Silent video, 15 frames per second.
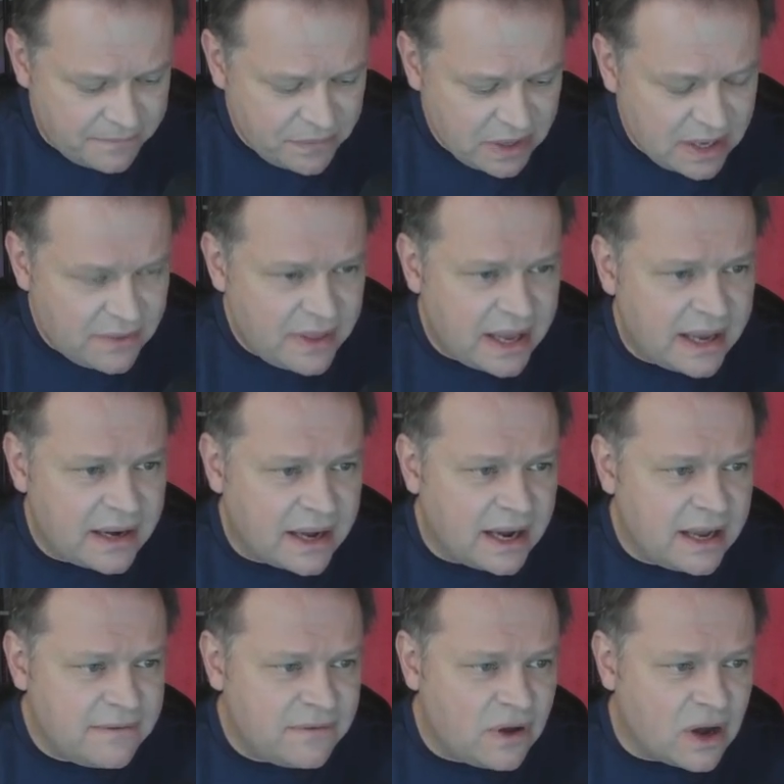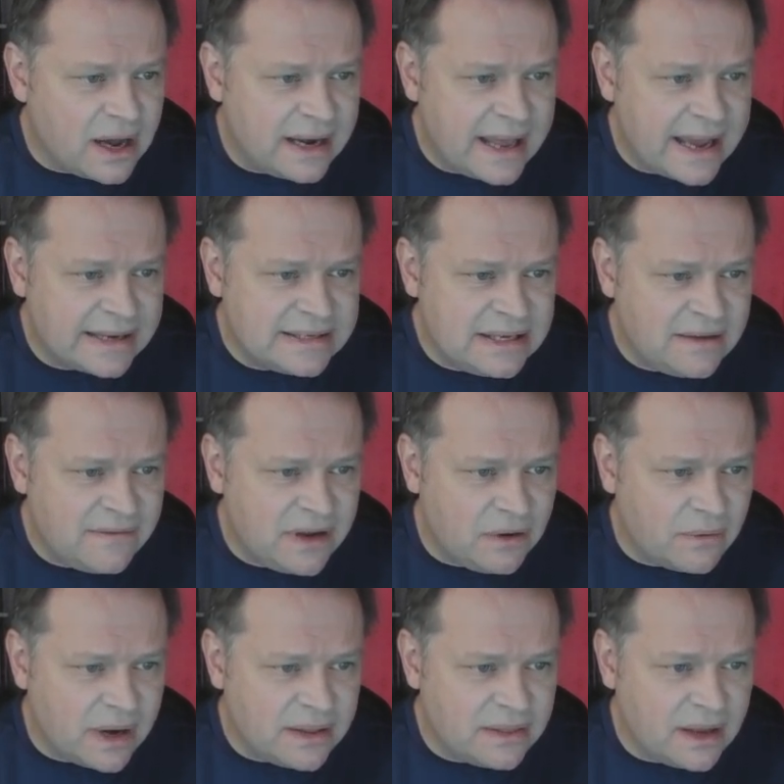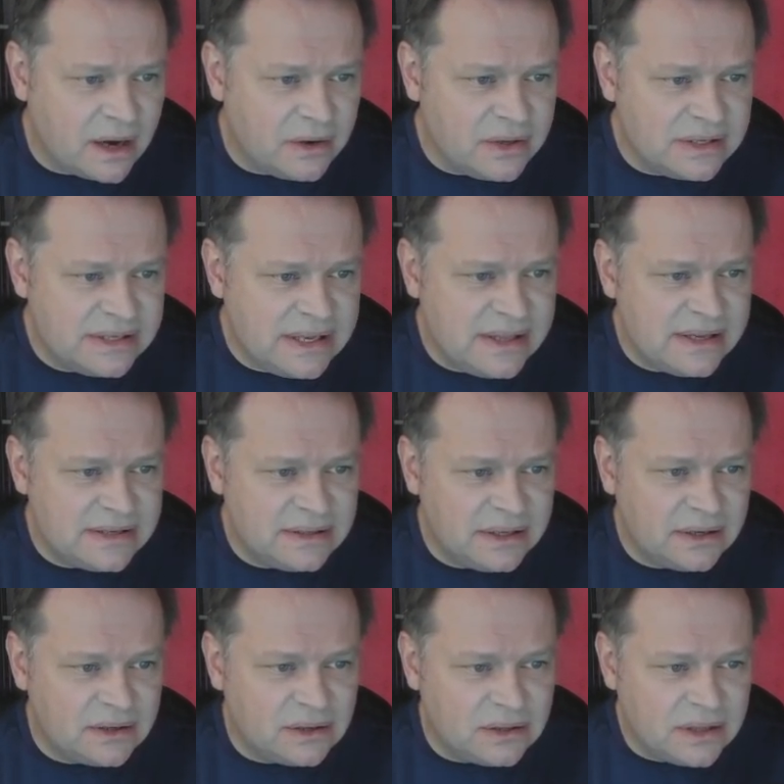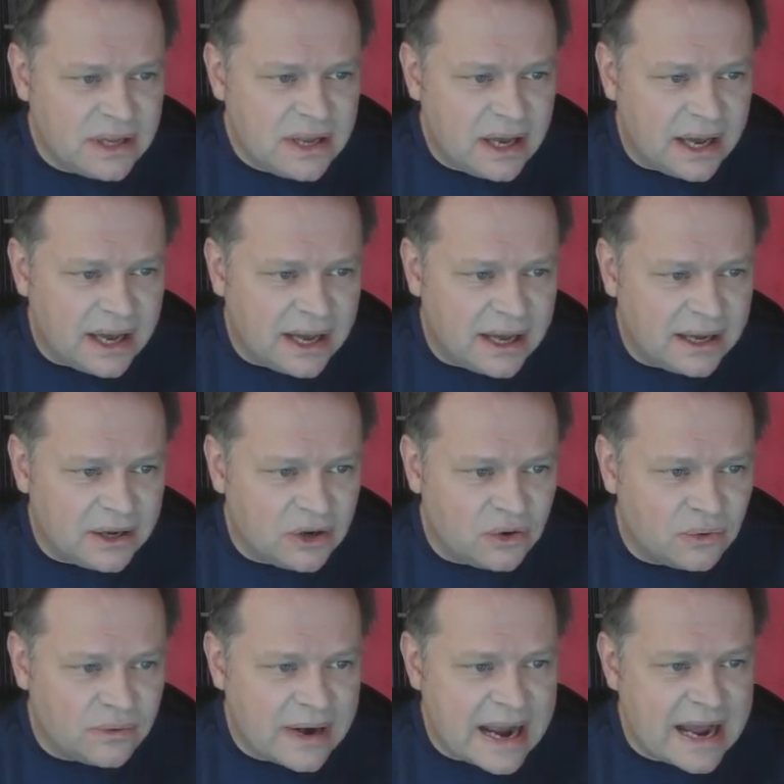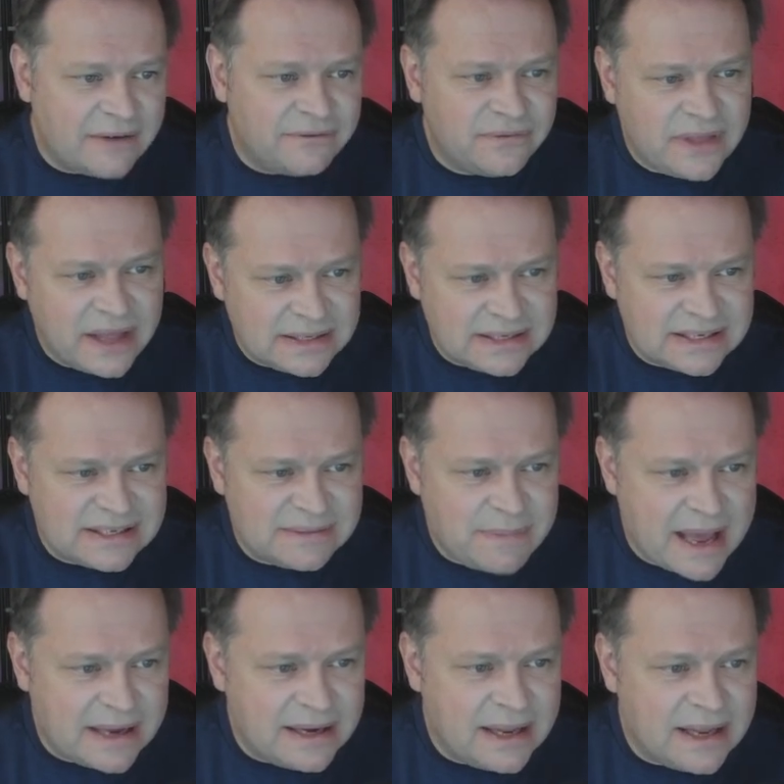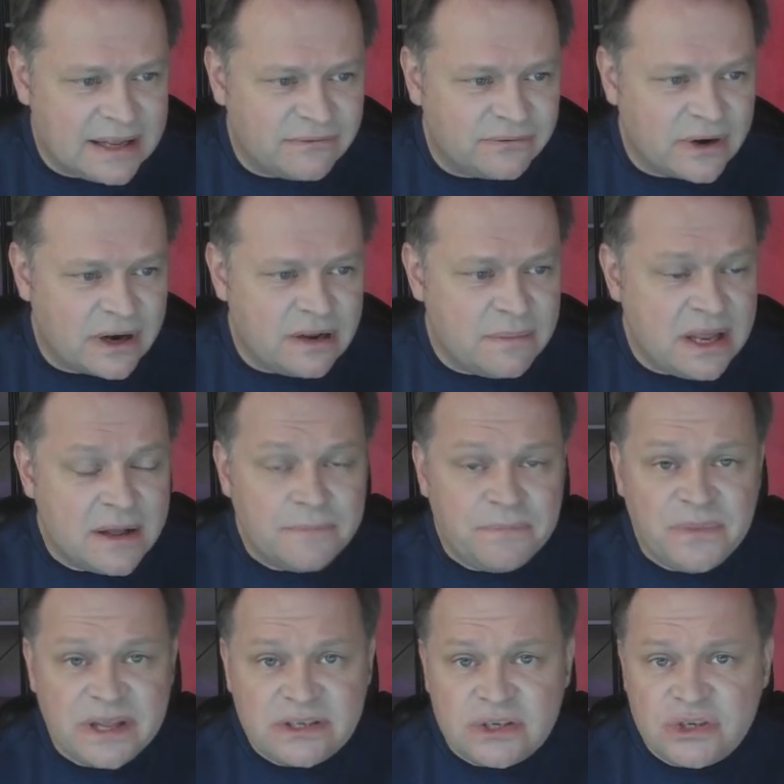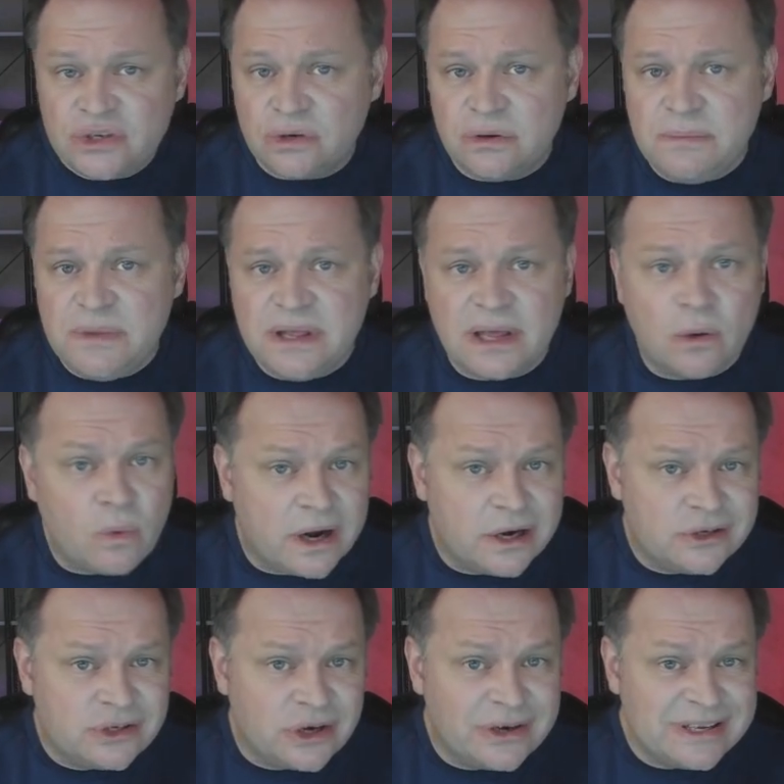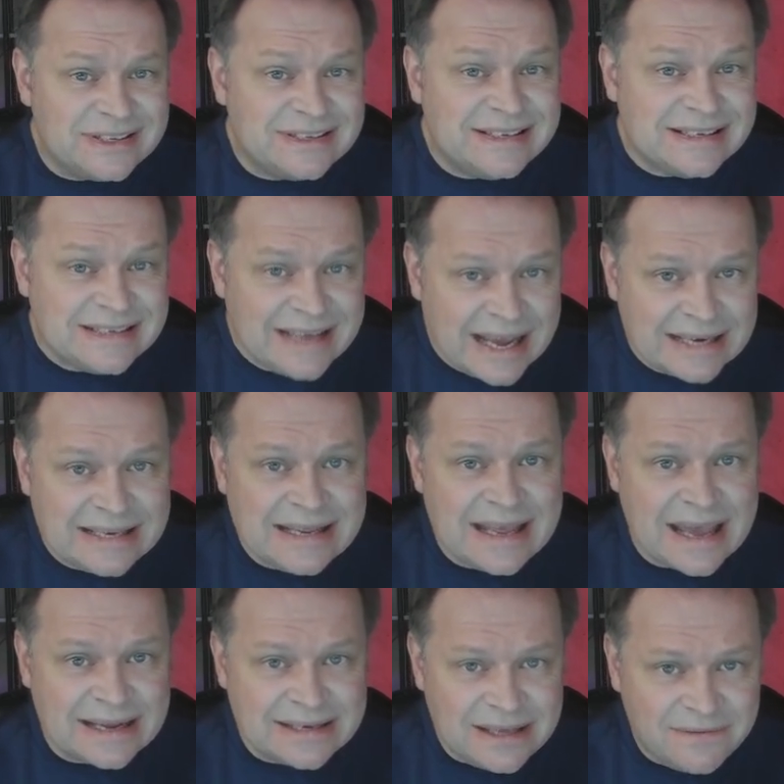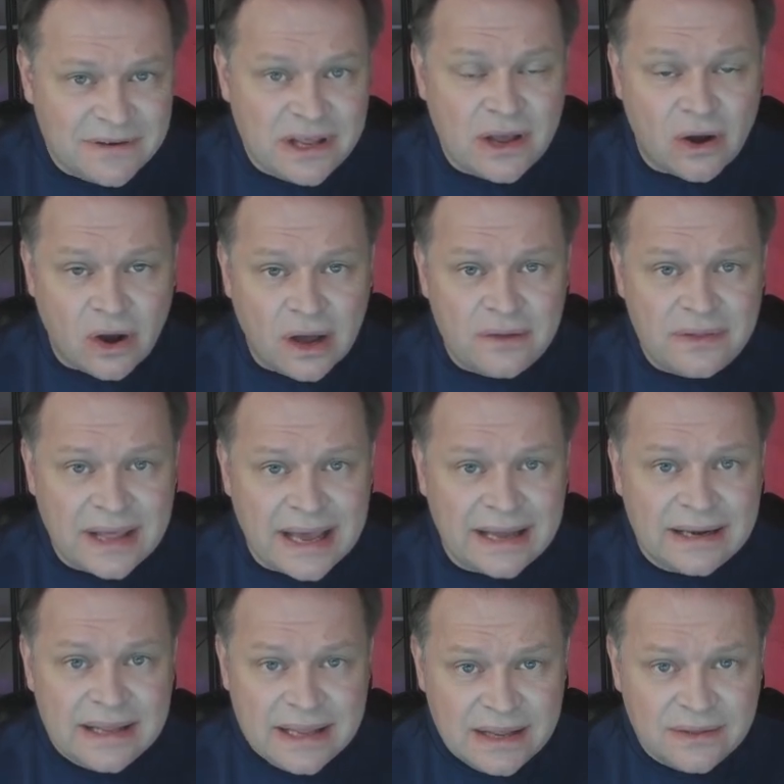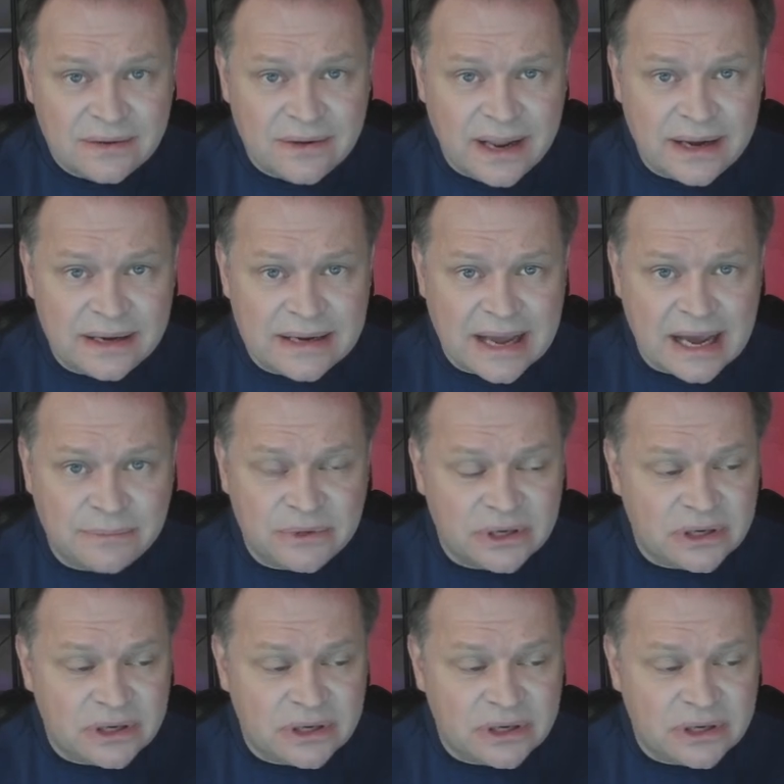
that I've got activity right there. You see these little graph that's expanding in front of me. This is showing me that Wireshark is detecting activity on that Ethernet adapter,